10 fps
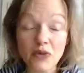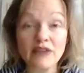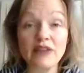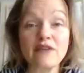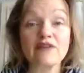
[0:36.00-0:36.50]

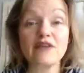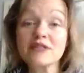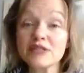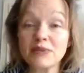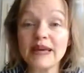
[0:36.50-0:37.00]
in the
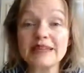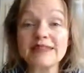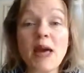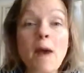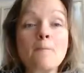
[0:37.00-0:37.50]
first
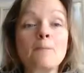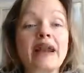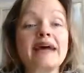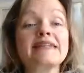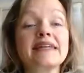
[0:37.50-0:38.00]
place, but
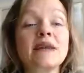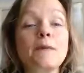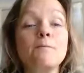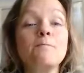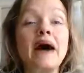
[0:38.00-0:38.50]
I
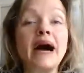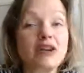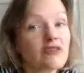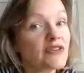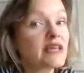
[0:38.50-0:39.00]
didn't
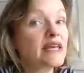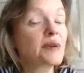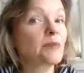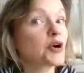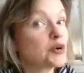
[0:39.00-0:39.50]

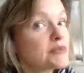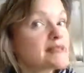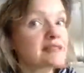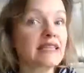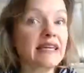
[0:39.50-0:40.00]
mindfully,
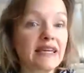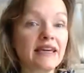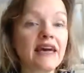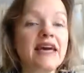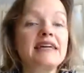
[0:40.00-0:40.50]

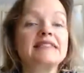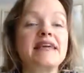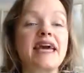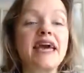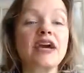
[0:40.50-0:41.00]
purposely
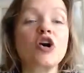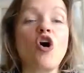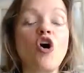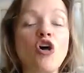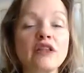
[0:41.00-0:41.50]
take
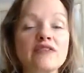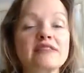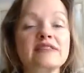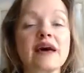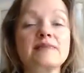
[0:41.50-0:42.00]
all of the
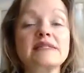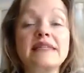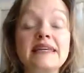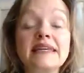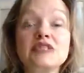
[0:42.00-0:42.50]
steps
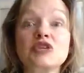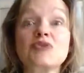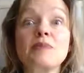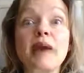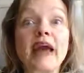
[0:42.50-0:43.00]
needed to
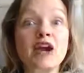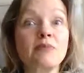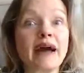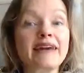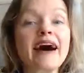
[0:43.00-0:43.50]
repair
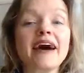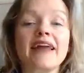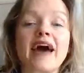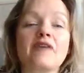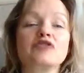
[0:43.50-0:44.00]
my gut
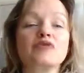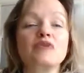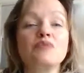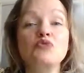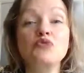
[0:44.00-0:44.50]
after
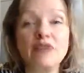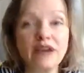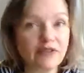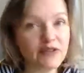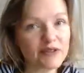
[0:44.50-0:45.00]

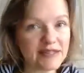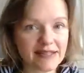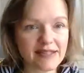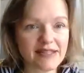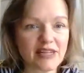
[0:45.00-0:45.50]
removing food
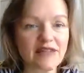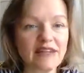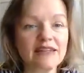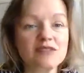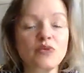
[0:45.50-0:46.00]

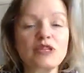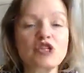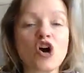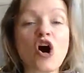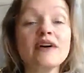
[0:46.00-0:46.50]
sensitivities, which
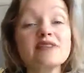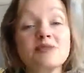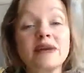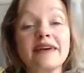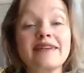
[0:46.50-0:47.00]
caused
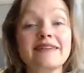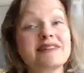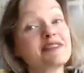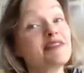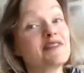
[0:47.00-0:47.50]
me
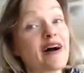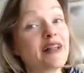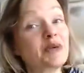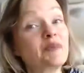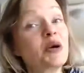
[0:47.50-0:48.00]
to
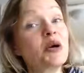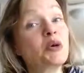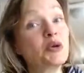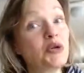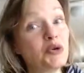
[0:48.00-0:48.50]
develop
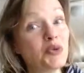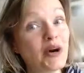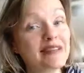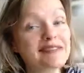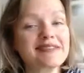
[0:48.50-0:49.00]
new
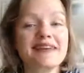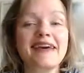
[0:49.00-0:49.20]
ones.